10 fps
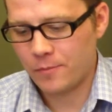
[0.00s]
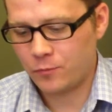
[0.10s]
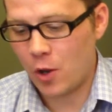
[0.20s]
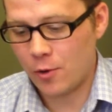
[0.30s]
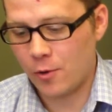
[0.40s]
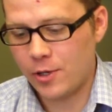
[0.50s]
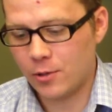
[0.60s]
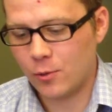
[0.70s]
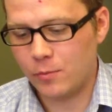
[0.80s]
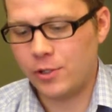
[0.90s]
No, no, no. Eat a
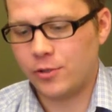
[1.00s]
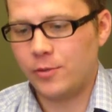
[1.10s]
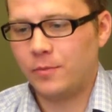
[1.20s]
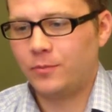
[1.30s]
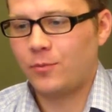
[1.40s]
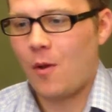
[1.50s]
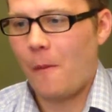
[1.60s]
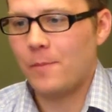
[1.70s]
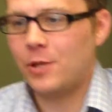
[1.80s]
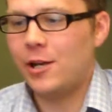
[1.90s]
whole piece, dude. I'm cool
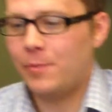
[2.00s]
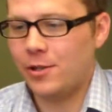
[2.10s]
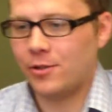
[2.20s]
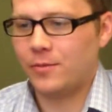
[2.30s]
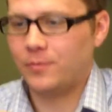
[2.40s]
on that. Eat a piece.